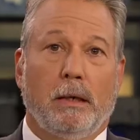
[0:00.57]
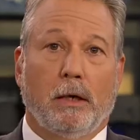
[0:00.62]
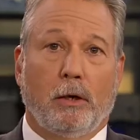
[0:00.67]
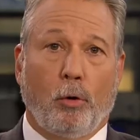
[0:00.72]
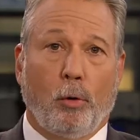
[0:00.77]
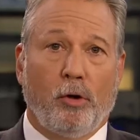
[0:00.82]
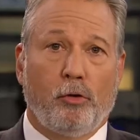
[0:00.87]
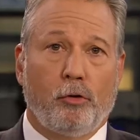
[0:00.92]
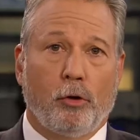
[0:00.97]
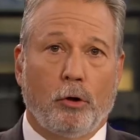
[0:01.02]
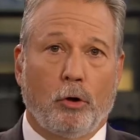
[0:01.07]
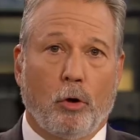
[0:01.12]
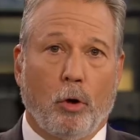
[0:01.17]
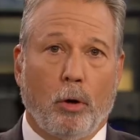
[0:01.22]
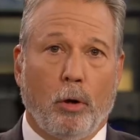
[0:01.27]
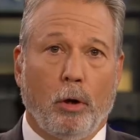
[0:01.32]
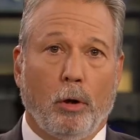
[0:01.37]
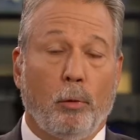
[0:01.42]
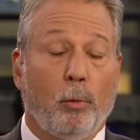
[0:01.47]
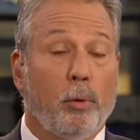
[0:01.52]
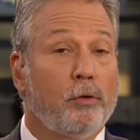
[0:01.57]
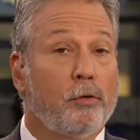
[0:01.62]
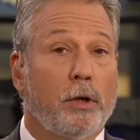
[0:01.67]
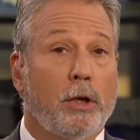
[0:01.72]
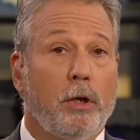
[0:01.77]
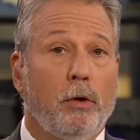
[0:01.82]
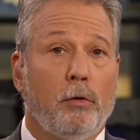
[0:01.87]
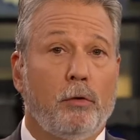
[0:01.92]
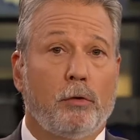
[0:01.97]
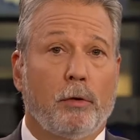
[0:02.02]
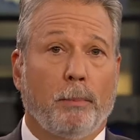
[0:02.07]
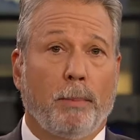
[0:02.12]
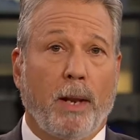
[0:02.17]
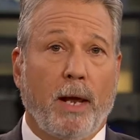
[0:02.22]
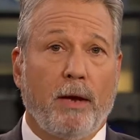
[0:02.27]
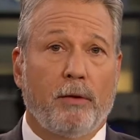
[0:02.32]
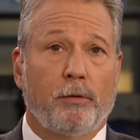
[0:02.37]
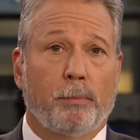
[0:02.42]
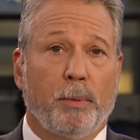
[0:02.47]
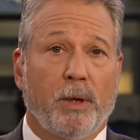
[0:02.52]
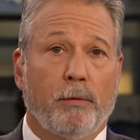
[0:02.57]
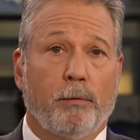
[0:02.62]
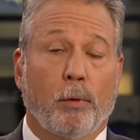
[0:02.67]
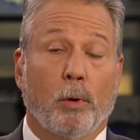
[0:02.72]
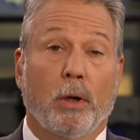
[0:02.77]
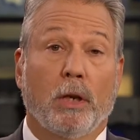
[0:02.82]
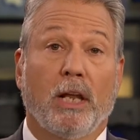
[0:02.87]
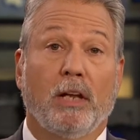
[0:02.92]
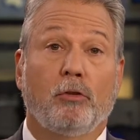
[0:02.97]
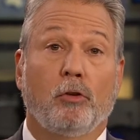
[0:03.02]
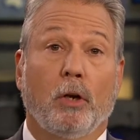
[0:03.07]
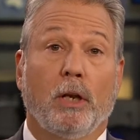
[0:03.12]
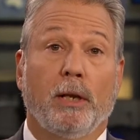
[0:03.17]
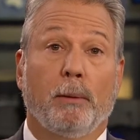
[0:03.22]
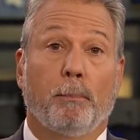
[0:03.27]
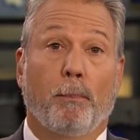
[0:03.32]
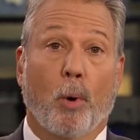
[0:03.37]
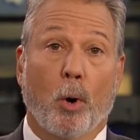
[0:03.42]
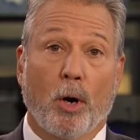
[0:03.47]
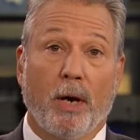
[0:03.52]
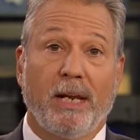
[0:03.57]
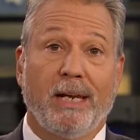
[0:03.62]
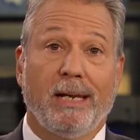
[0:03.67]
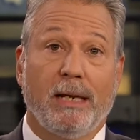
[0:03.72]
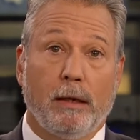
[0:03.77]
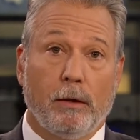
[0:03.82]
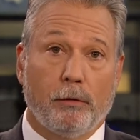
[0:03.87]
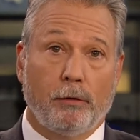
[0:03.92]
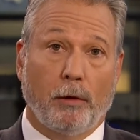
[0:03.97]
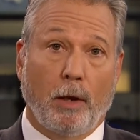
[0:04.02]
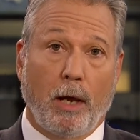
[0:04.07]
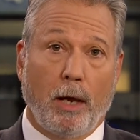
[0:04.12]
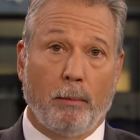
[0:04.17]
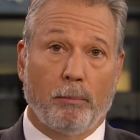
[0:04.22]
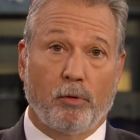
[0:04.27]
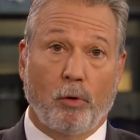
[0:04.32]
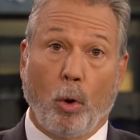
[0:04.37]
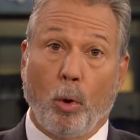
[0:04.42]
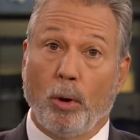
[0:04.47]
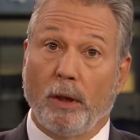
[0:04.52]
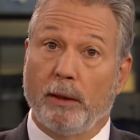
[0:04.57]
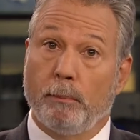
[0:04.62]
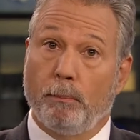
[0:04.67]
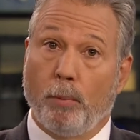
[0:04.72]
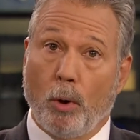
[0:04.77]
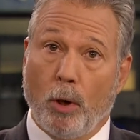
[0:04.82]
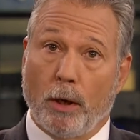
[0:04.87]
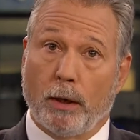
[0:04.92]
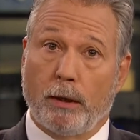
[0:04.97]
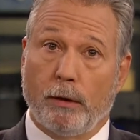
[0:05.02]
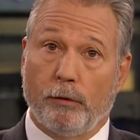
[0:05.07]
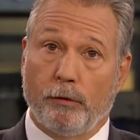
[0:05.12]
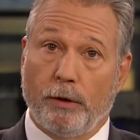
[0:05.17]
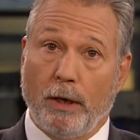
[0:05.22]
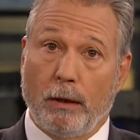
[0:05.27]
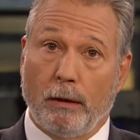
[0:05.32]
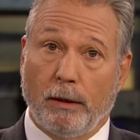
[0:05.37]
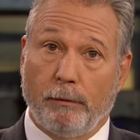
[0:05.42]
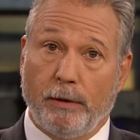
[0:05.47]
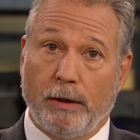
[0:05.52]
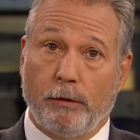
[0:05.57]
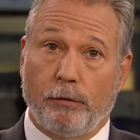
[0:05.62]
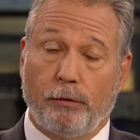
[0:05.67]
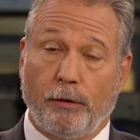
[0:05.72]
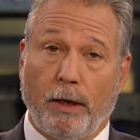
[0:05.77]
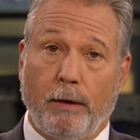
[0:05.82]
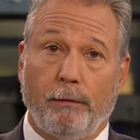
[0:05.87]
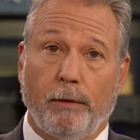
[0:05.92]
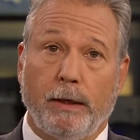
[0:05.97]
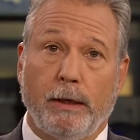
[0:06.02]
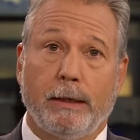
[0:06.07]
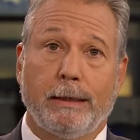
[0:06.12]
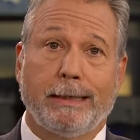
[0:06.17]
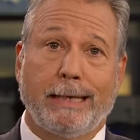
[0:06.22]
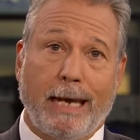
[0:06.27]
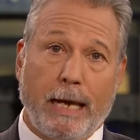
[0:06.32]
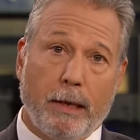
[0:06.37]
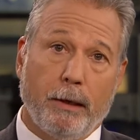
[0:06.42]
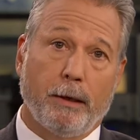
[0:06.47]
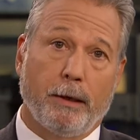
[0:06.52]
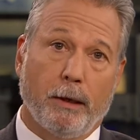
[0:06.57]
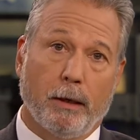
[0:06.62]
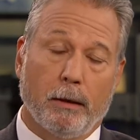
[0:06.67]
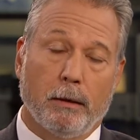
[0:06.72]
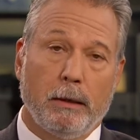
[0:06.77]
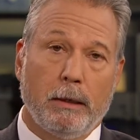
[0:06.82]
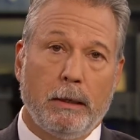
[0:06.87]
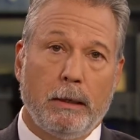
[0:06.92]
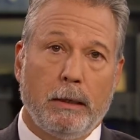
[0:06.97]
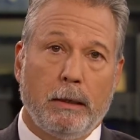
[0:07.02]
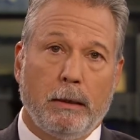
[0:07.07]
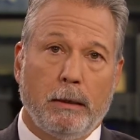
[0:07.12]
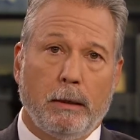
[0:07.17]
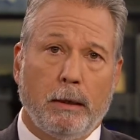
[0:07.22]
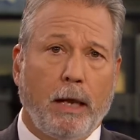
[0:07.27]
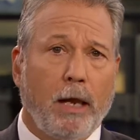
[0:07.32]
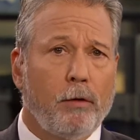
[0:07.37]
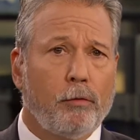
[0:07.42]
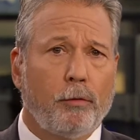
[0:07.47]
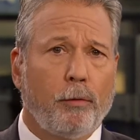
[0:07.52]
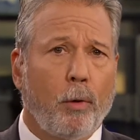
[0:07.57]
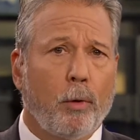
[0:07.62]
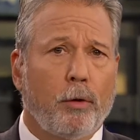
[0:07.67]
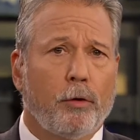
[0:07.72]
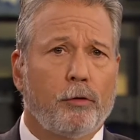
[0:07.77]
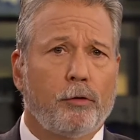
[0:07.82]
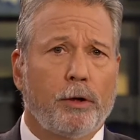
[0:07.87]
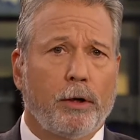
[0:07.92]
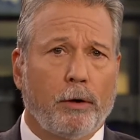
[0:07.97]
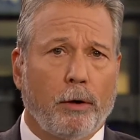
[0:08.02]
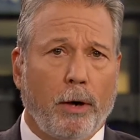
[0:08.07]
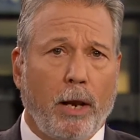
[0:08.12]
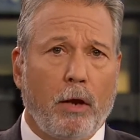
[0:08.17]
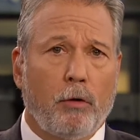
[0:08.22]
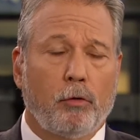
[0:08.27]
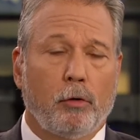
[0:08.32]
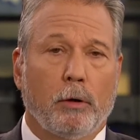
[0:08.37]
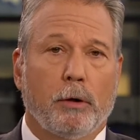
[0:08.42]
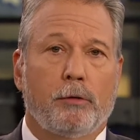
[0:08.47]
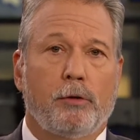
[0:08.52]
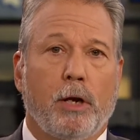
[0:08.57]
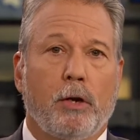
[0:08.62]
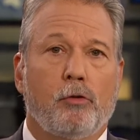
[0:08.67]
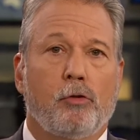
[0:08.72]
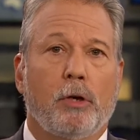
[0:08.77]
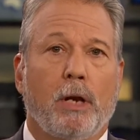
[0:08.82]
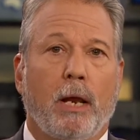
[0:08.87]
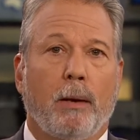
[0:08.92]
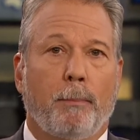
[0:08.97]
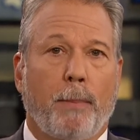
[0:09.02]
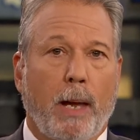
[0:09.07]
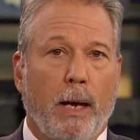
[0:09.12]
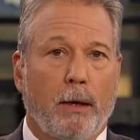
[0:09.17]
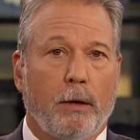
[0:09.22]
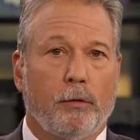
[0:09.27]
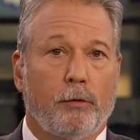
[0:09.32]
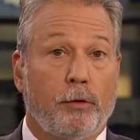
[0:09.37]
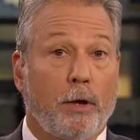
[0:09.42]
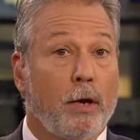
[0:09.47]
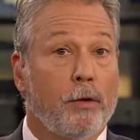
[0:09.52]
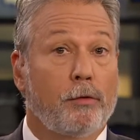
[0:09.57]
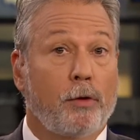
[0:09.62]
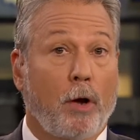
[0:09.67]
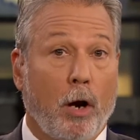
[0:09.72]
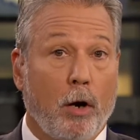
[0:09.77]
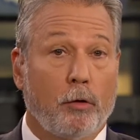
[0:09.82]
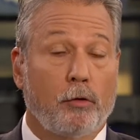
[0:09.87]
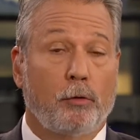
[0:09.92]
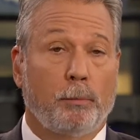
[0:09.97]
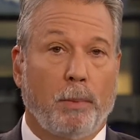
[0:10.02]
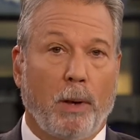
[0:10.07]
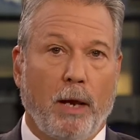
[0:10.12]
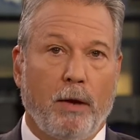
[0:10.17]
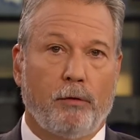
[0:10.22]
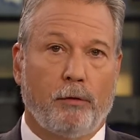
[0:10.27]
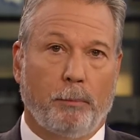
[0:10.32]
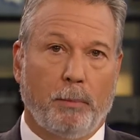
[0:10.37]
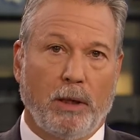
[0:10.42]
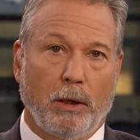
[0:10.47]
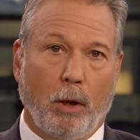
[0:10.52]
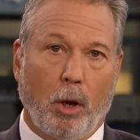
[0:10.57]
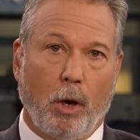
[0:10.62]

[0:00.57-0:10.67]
A Christian girl who was accused of blasphemy for allegedly burning Islam's holy book is now living safely in Canada. The case focused international attention on Pakistan's harsh blasphemy